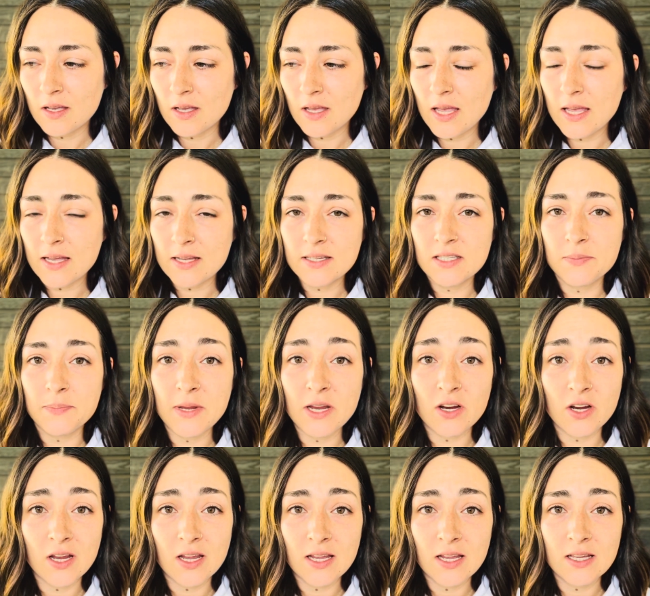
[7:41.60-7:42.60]

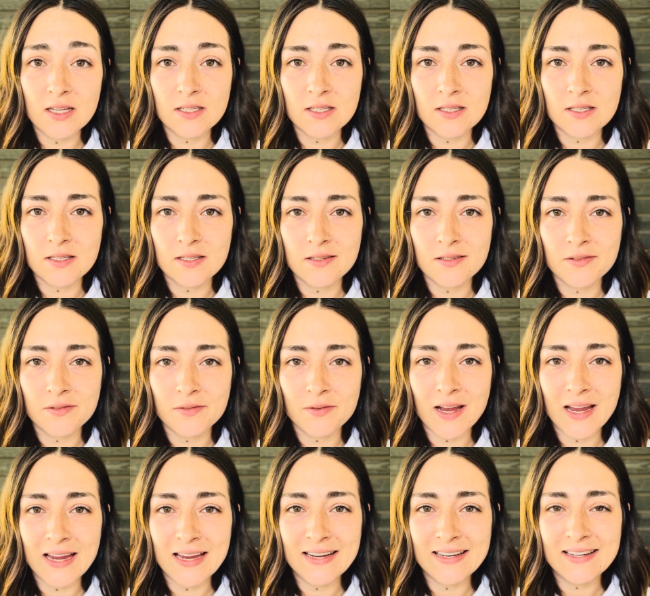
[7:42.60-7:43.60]
experience,
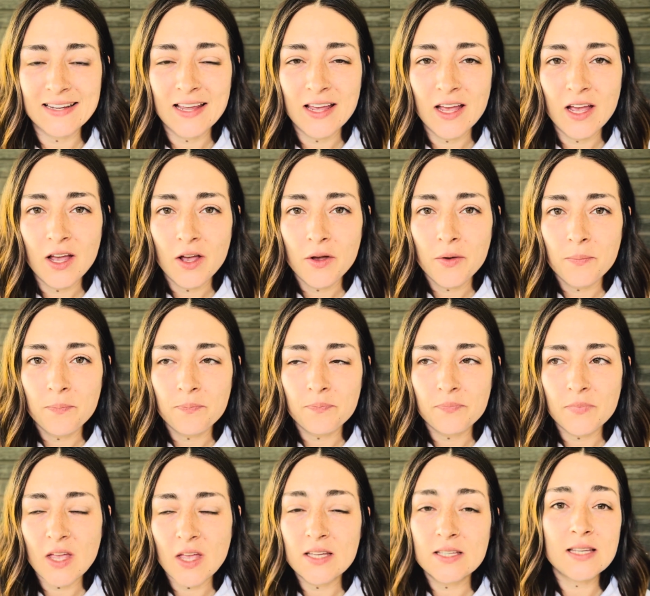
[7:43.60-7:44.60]
right?
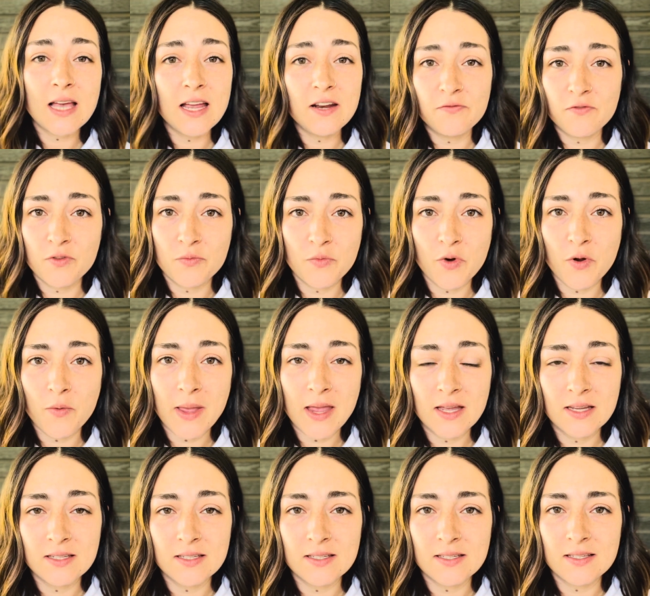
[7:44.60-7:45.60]
Aside from
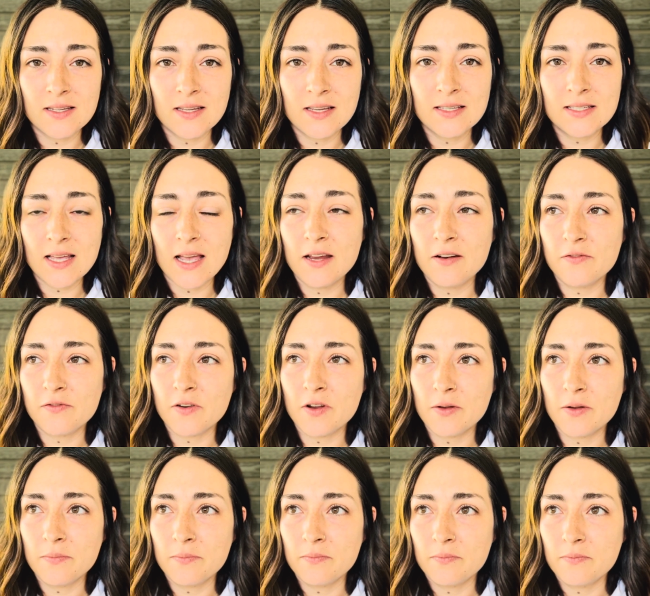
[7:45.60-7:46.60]
romance, aside
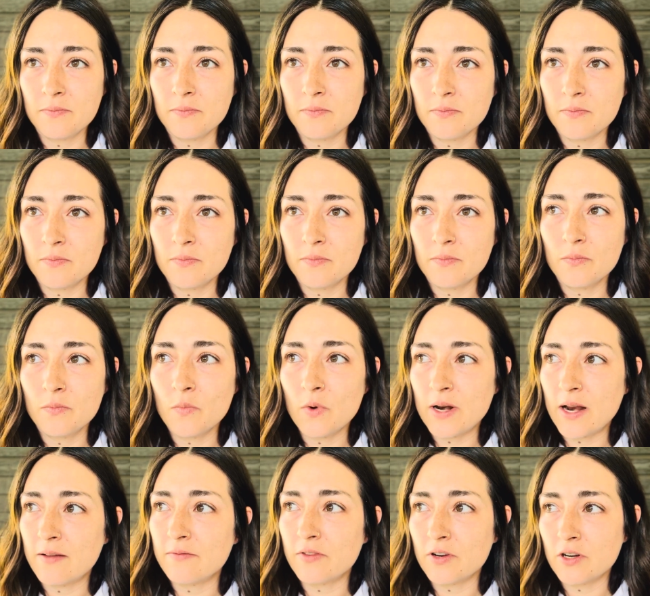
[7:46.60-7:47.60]
from
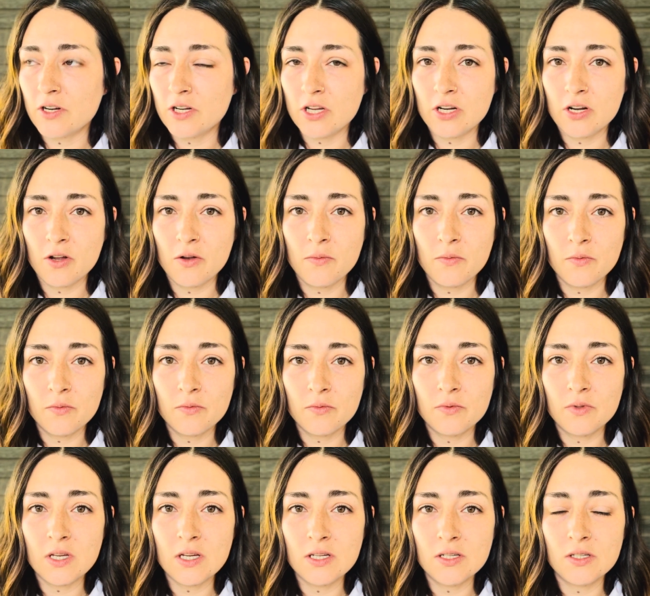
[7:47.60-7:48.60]
whatever,
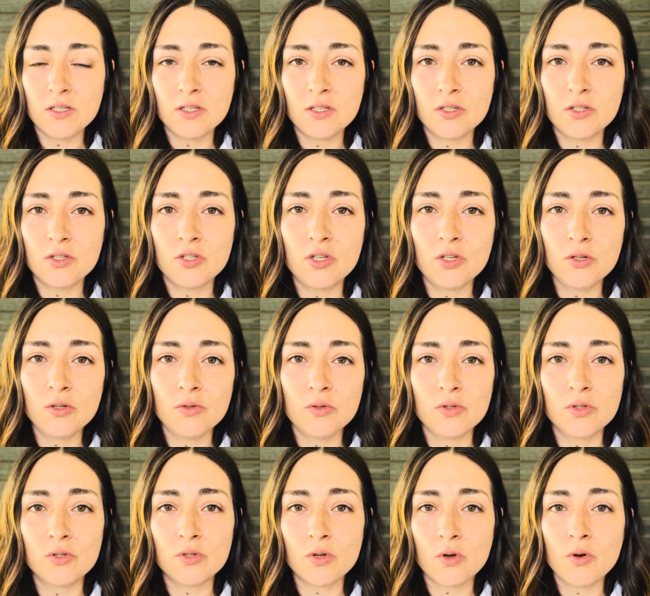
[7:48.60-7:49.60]
these two
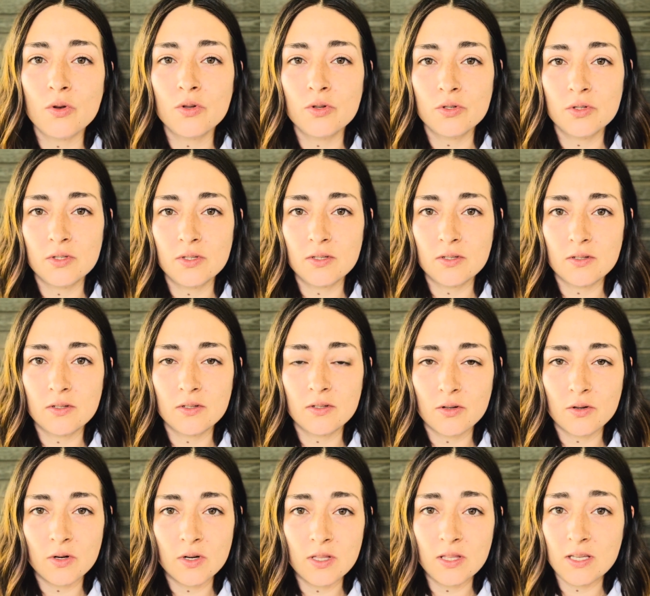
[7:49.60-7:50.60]
souls,
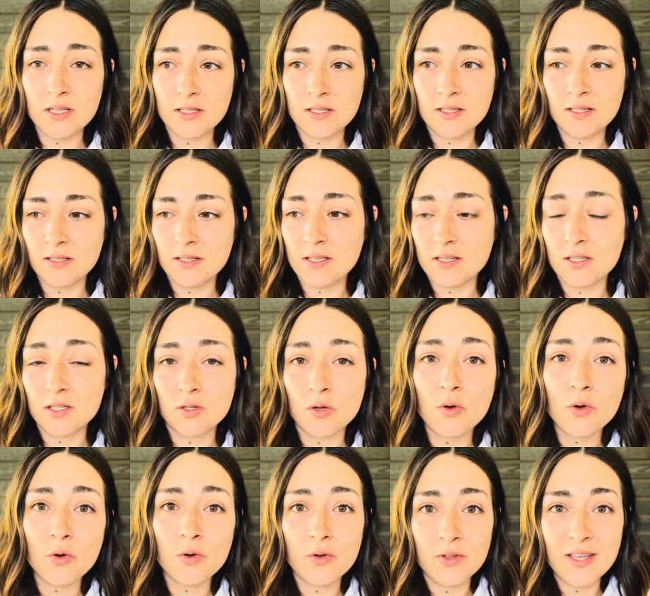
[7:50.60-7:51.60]
or the
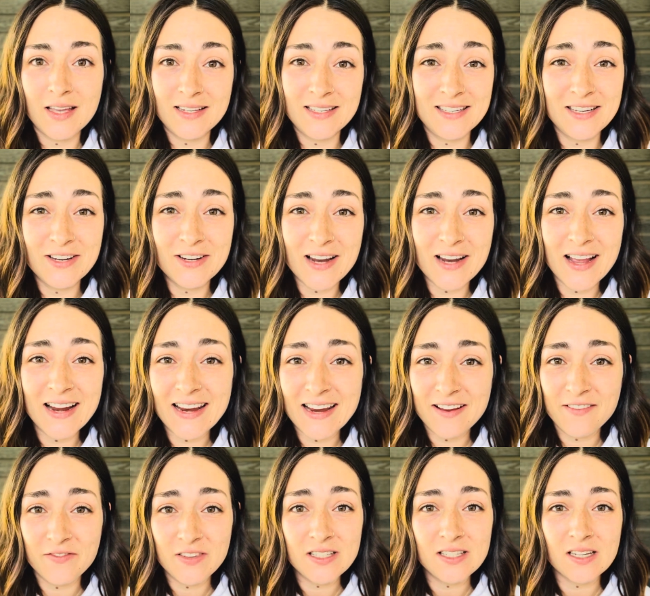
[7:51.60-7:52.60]
soul that's
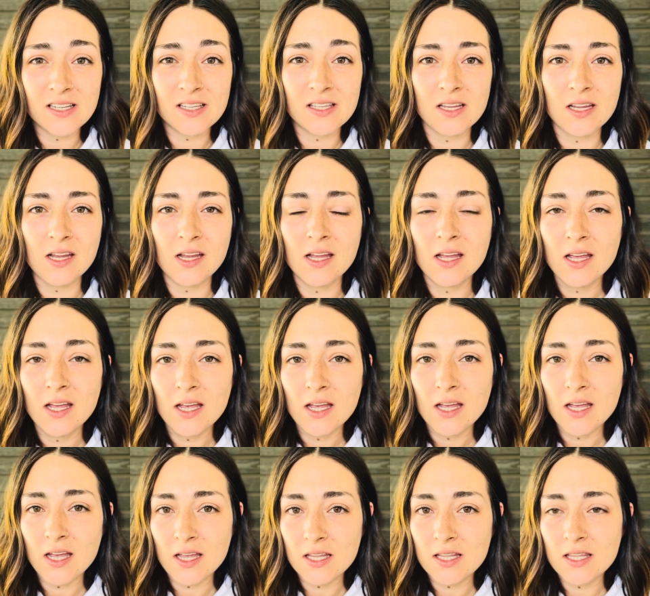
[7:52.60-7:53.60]
uniting physically
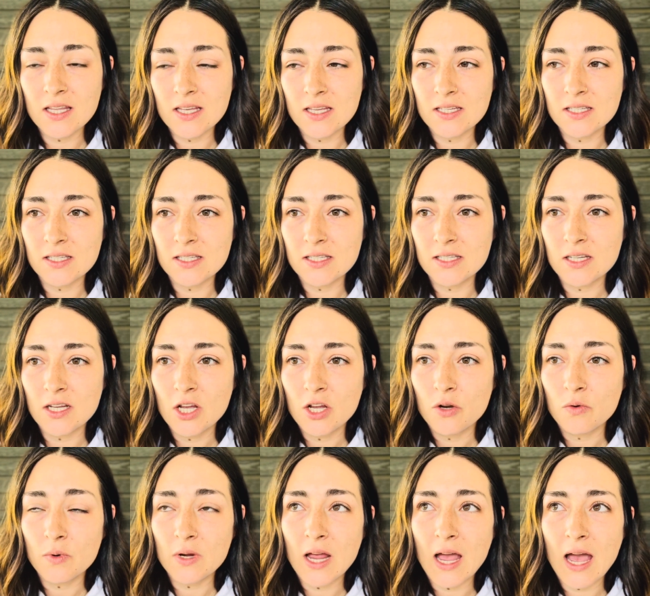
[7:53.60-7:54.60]
in this
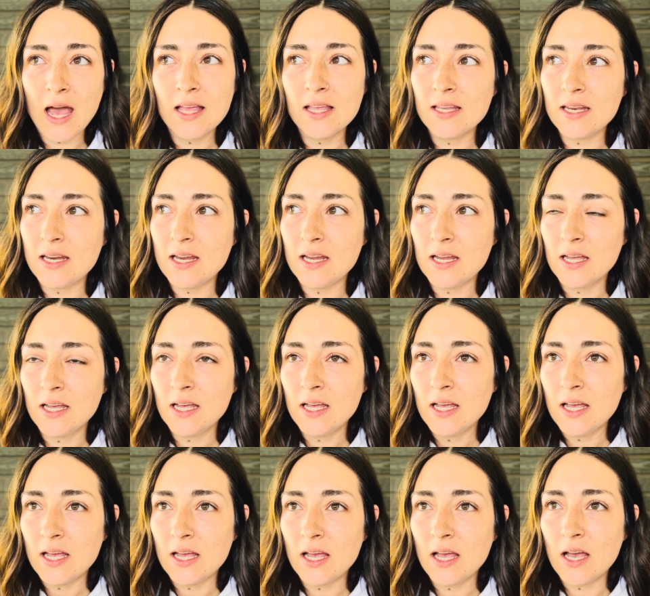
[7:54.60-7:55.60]
reality,
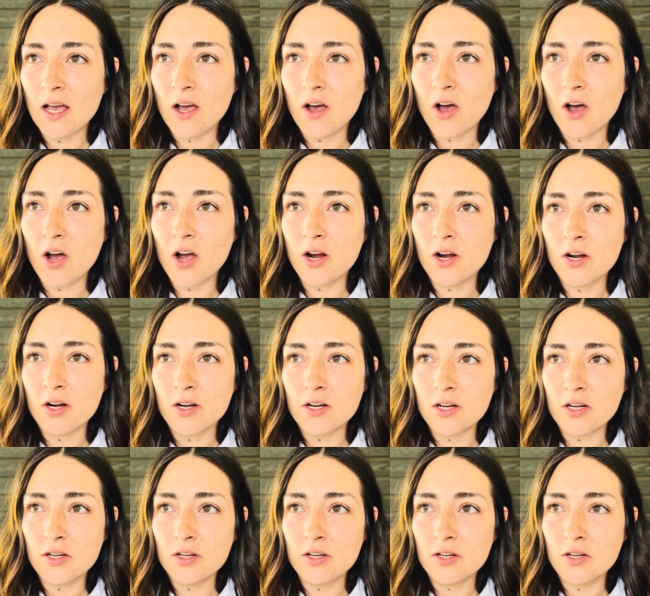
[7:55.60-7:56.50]
are